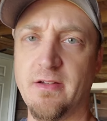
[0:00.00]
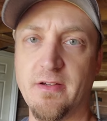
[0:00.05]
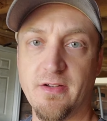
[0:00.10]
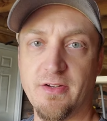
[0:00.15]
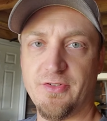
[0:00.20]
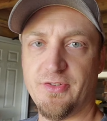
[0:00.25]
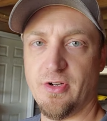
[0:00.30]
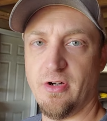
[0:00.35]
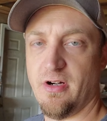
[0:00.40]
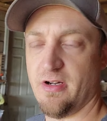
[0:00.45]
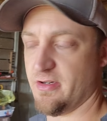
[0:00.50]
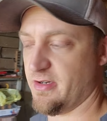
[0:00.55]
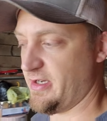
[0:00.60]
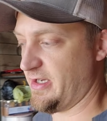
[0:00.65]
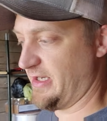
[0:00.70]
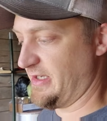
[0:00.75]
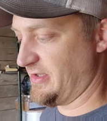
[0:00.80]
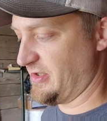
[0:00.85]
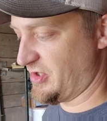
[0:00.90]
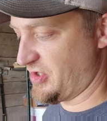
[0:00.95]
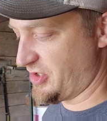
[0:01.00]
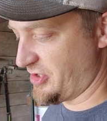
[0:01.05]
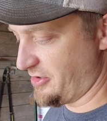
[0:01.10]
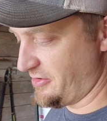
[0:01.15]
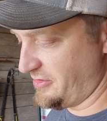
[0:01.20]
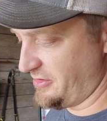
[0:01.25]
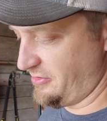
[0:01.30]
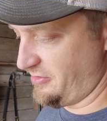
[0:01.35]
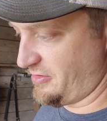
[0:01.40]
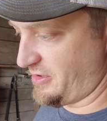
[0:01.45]
So I'll go ahead and
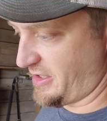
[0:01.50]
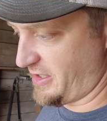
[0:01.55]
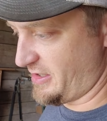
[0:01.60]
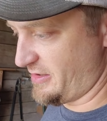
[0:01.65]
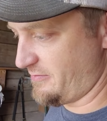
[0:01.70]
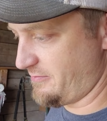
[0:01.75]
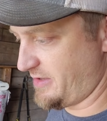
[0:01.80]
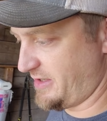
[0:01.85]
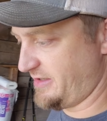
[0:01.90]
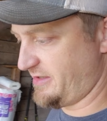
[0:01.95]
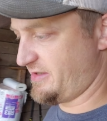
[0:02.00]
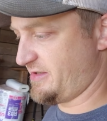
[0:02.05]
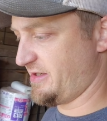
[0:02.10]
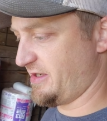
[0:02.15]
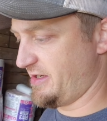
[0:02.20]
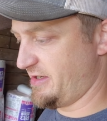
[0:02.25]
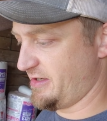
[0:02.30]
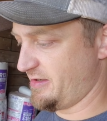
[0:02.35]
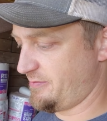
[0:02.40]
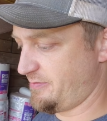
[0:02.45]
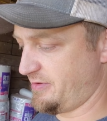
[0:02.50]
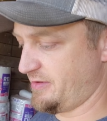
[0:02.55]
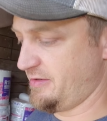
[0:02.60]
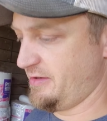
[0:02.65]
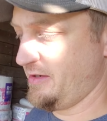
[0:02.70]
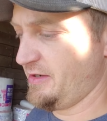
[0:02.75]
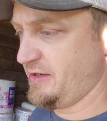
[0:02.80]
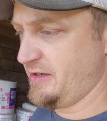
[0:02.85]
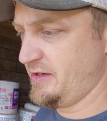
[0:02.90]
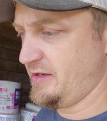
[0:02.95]
show you kind of my setup.
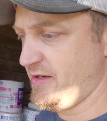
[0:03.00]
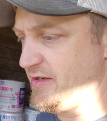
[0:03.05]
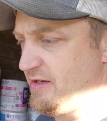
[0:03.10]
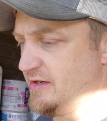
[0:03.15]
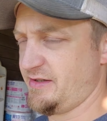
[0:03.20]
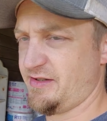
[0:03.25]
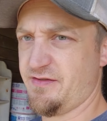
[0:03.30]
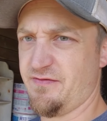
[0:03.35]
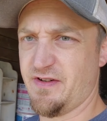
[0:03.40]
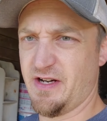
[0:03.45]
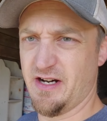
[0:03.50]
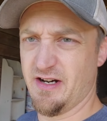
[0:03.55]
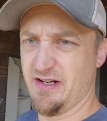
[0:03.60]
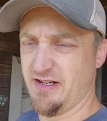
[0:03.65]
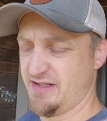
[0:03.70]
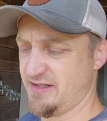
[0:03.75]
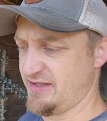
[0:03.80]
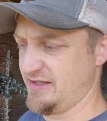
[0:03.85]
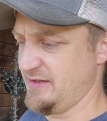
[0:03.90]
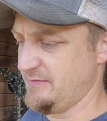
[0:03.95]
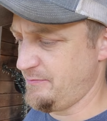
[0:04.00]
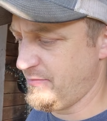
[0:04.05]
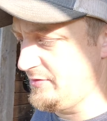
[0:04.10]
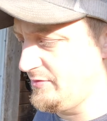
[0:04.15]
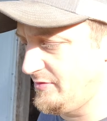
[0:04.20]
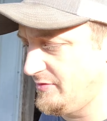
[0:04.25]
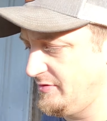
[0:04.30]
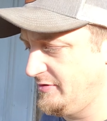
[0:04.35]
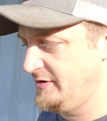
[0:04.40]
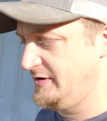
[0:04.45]
It's very
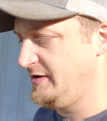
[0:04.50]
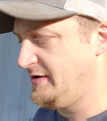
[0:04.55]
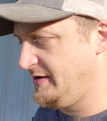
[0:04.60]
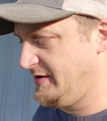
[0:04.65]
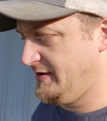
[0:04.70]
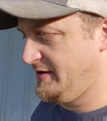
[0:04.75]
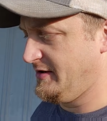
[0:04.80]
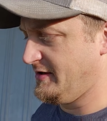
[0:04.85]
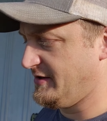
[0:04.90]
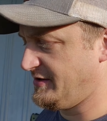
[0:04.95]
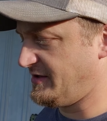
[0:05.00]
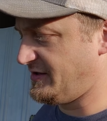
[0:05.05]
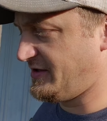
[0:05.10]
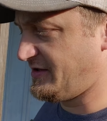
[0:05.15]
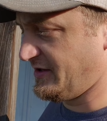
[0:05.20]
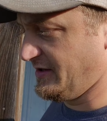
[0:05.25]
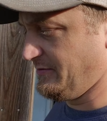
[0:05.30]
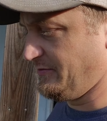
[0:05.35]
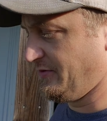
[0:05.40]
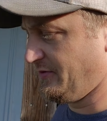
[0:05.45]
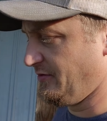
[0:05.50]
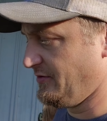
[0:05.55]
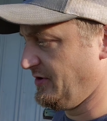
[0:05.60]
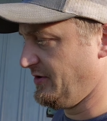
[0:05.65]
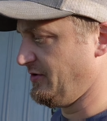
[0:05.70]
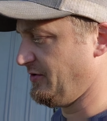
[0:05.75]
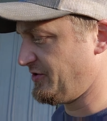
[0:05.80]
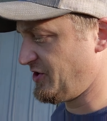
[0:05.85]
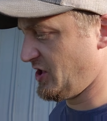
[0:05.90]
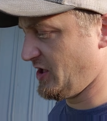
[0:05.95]
simple. It's a simple
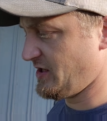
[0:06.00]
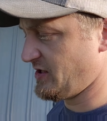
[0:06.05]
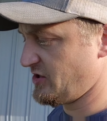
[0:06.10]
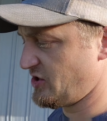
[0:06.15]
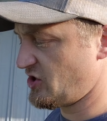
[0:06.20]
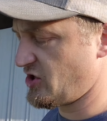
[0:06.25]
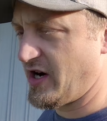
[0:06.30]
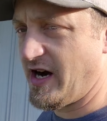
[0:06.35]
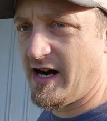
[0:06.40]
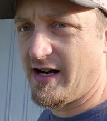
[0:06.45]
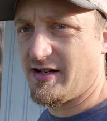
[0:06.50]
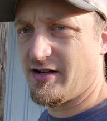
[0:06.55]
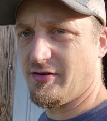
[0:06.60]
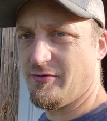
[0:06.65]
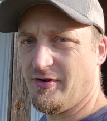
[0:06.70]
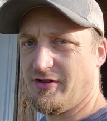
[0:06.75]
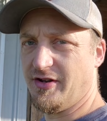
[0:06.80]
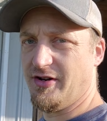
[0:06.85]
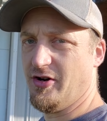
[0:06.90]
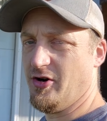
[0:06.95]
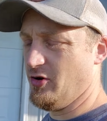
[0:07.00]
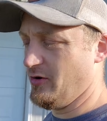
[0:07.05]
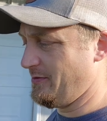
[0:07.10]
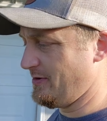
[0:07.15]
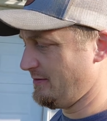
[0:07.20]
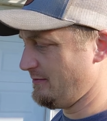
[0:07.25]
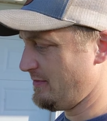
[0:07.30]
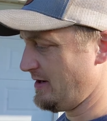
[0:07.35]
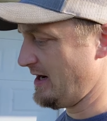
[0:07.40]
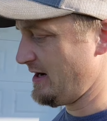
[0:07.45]
little chicken tractor with an
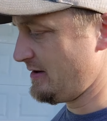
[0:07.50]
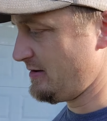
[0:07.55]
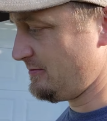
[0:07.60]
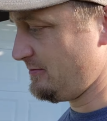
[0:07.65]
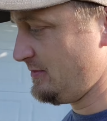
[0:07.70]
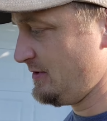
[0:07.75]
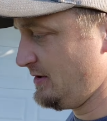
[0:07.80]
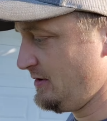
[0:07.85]
open bottom.